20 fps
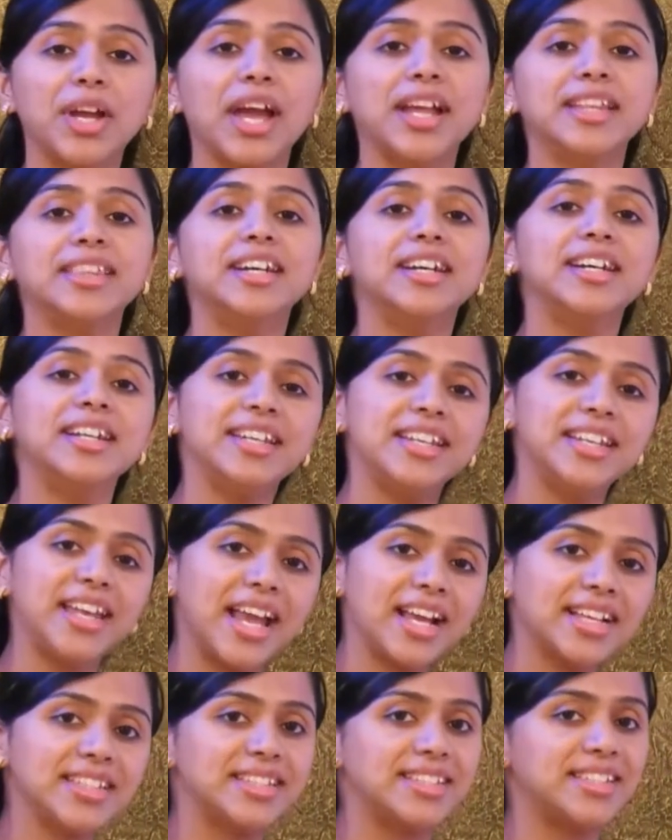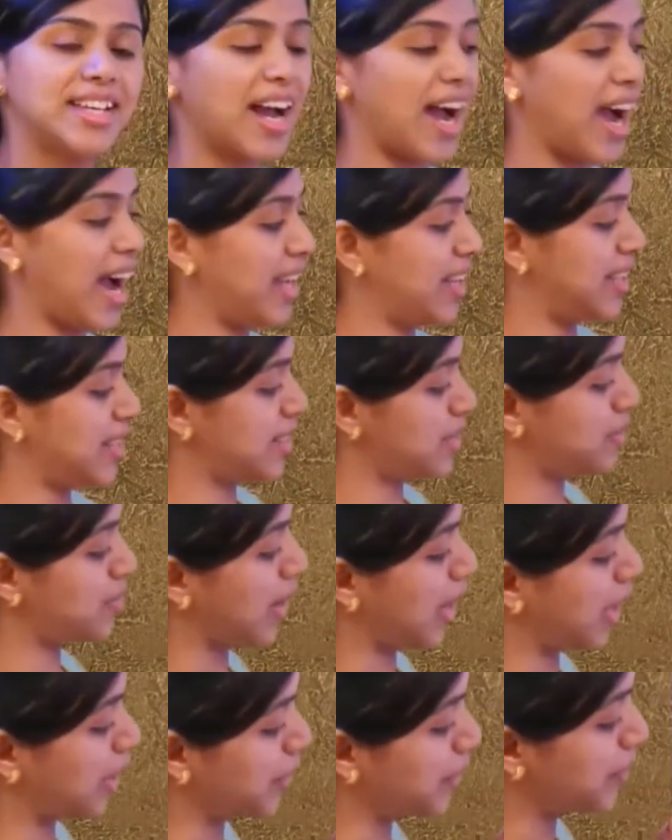at the next highest
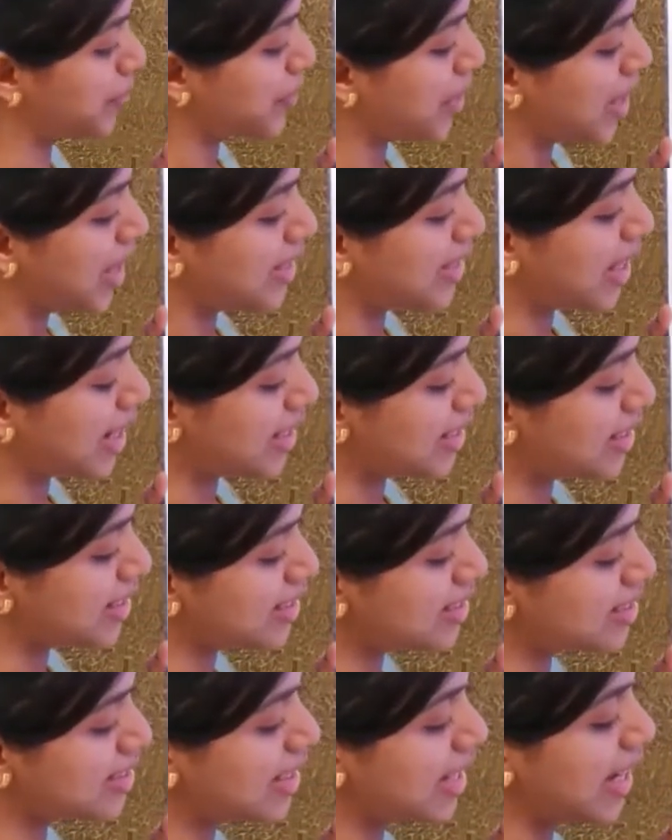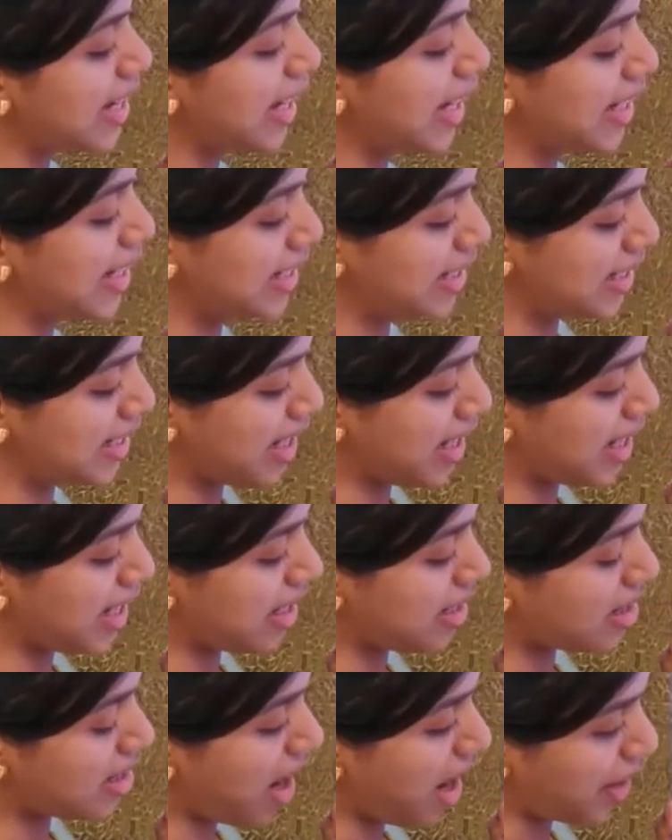value. That is
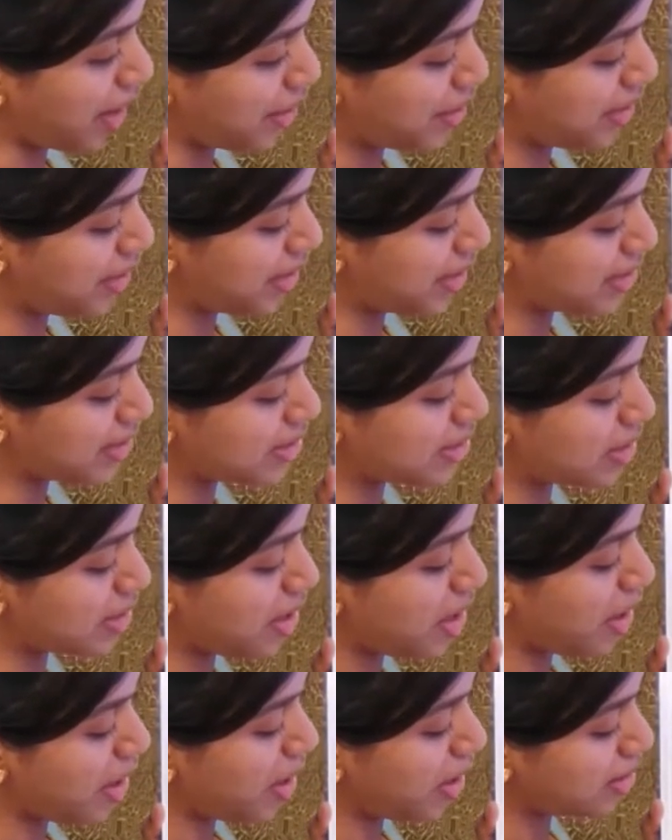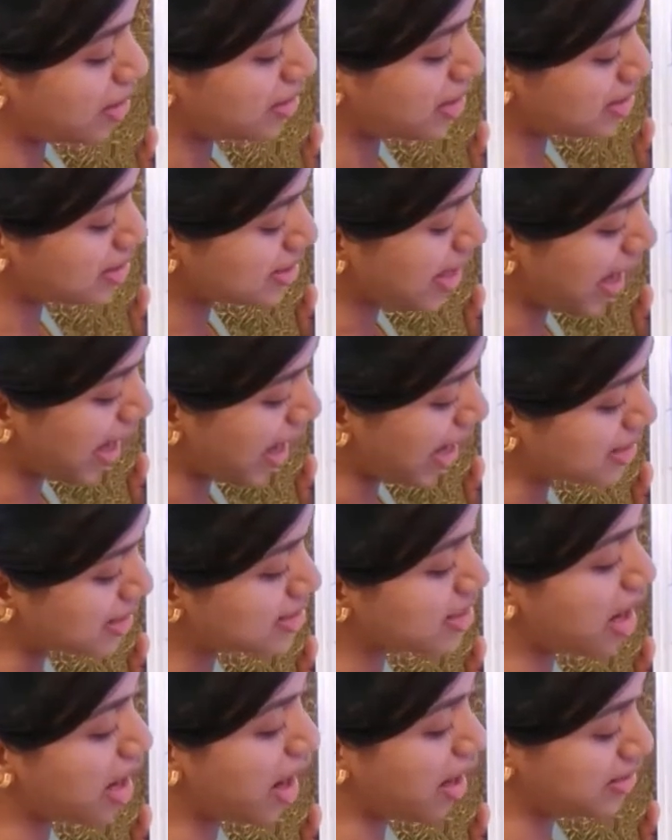in hundreds, this
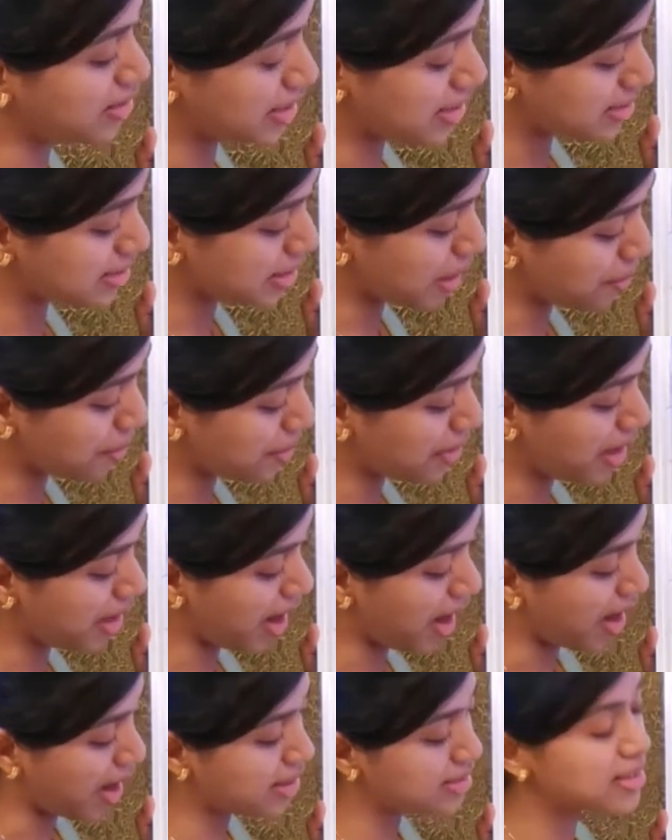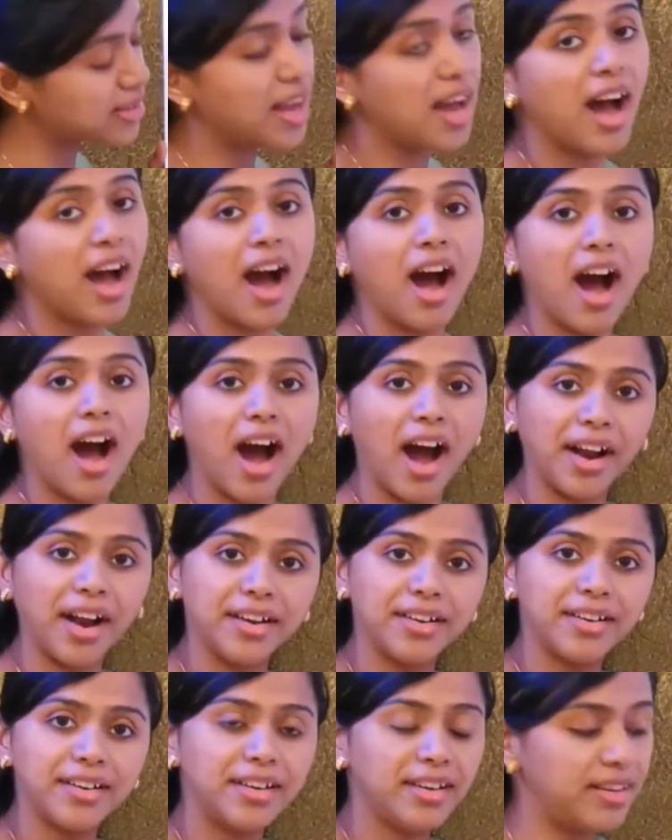number has
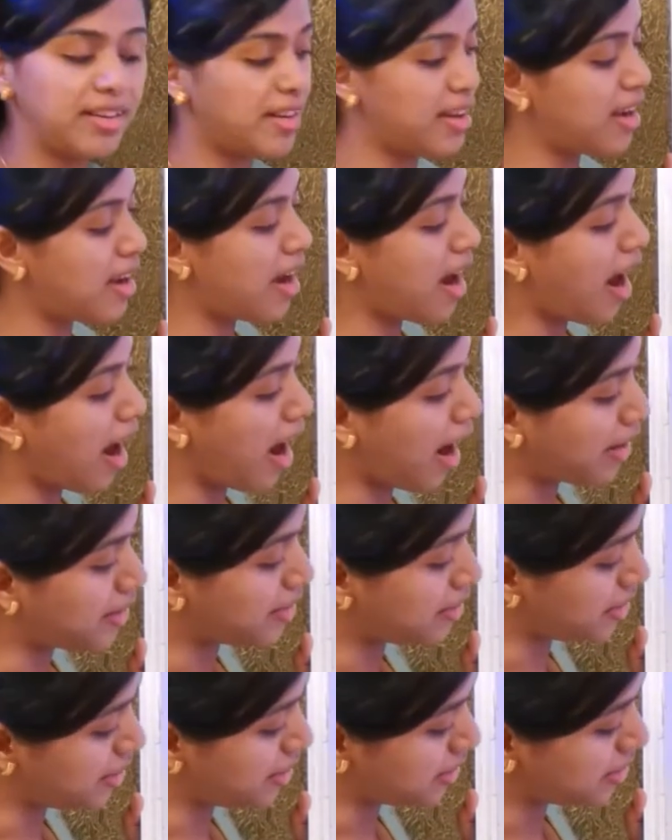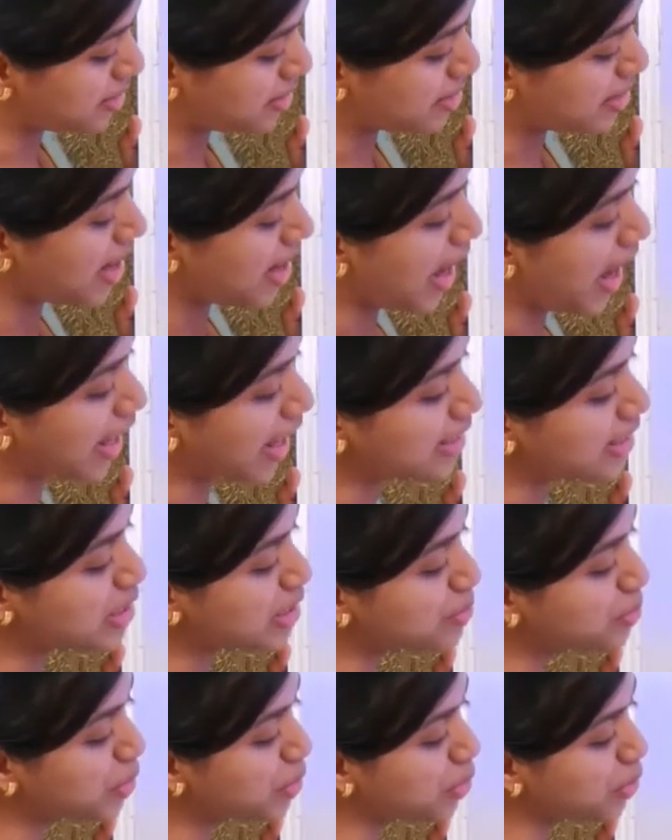100 hundreds and
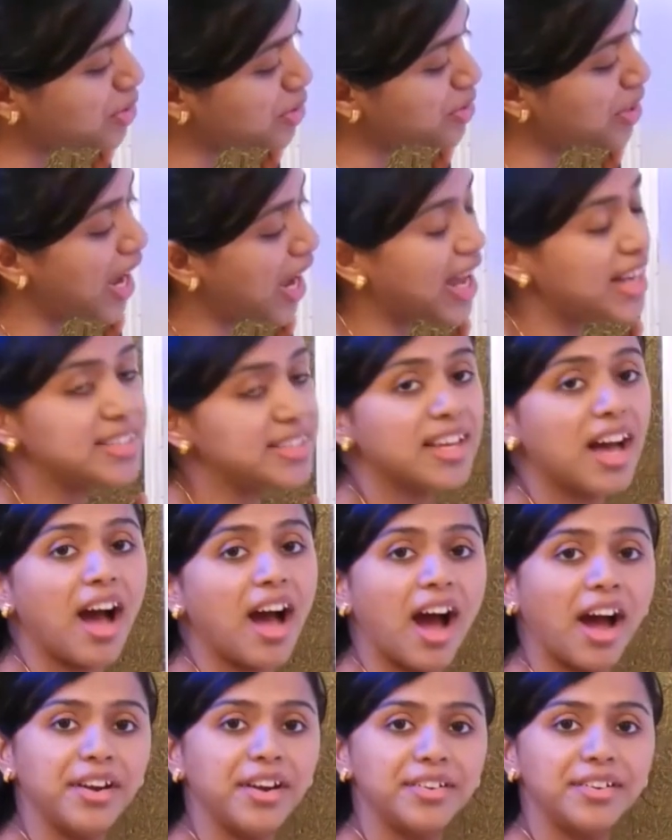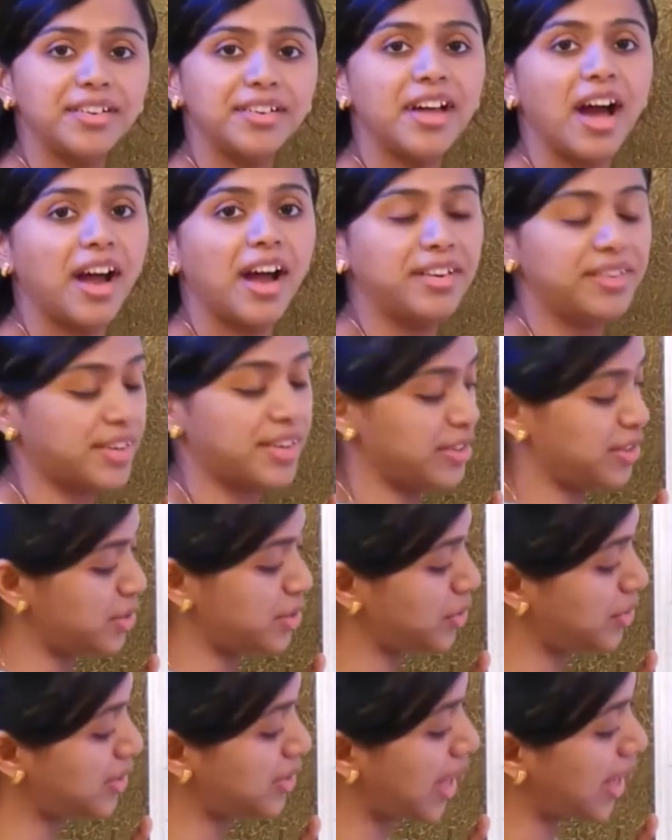this one also has 100 hundreds.
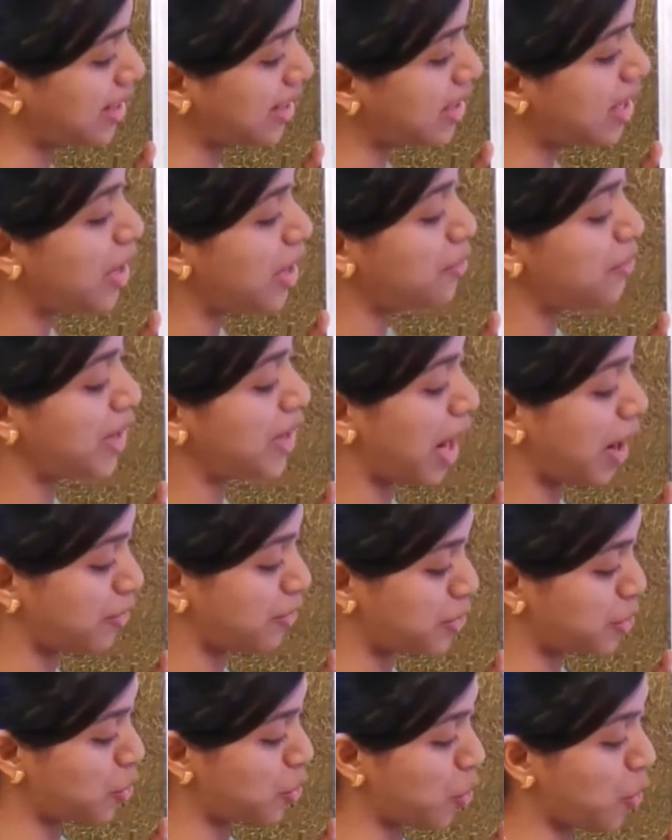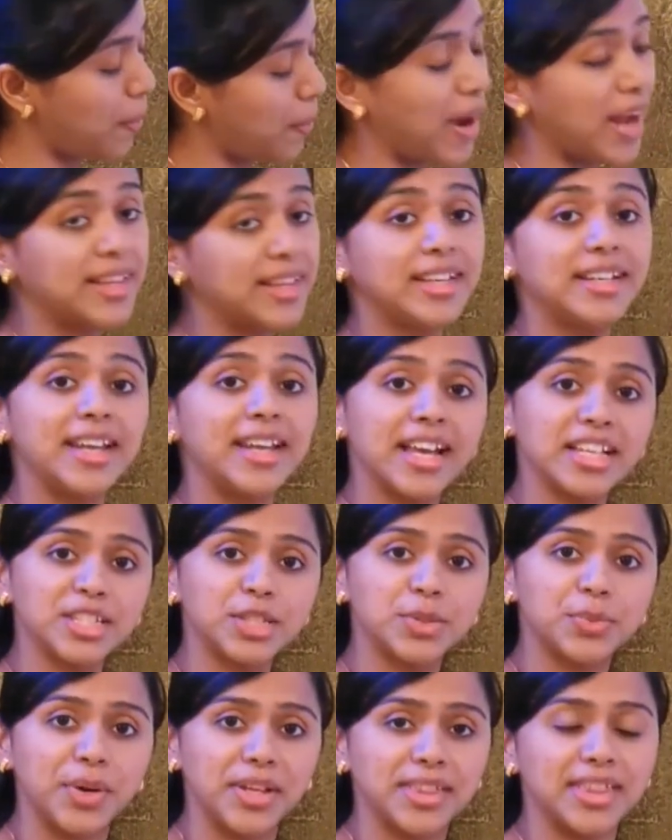So then we have to go by the next
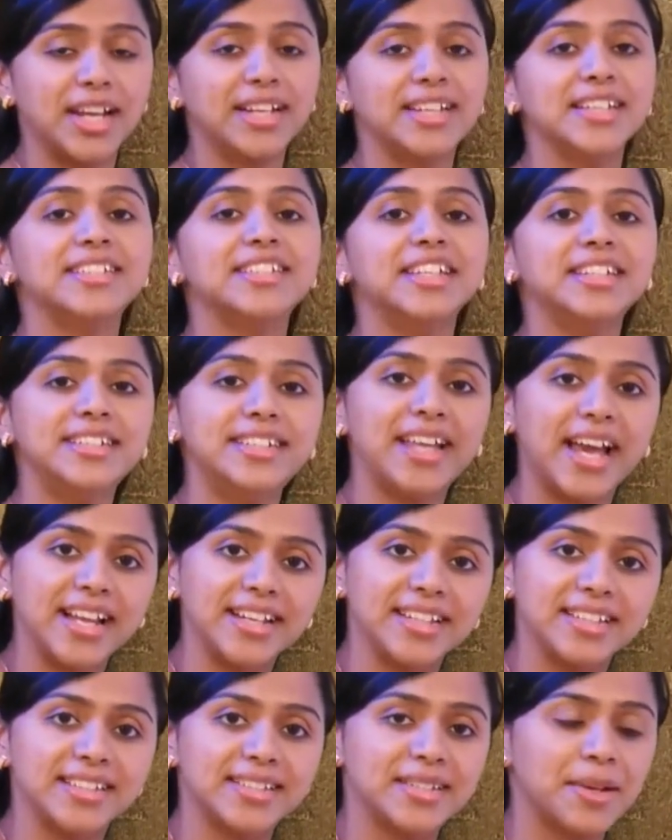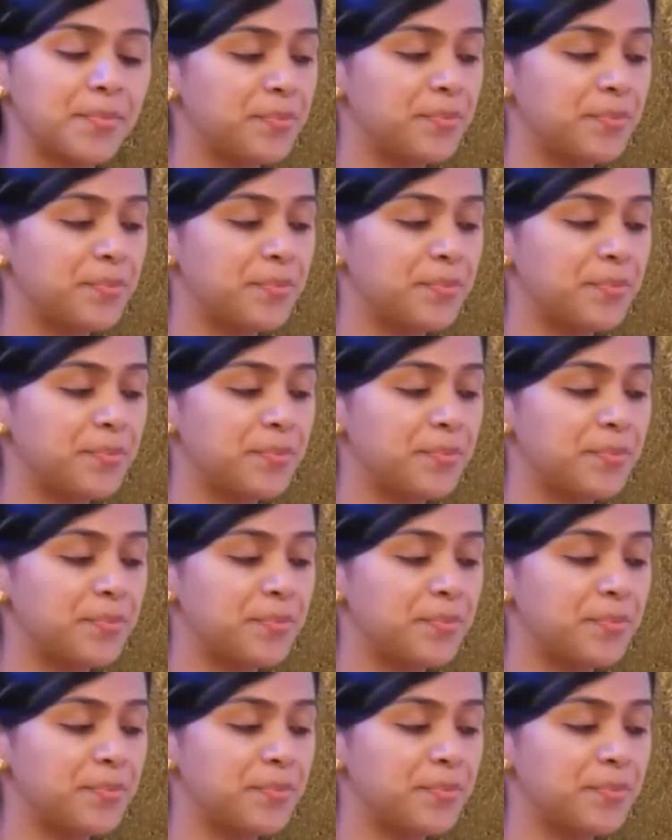one, that is the tens.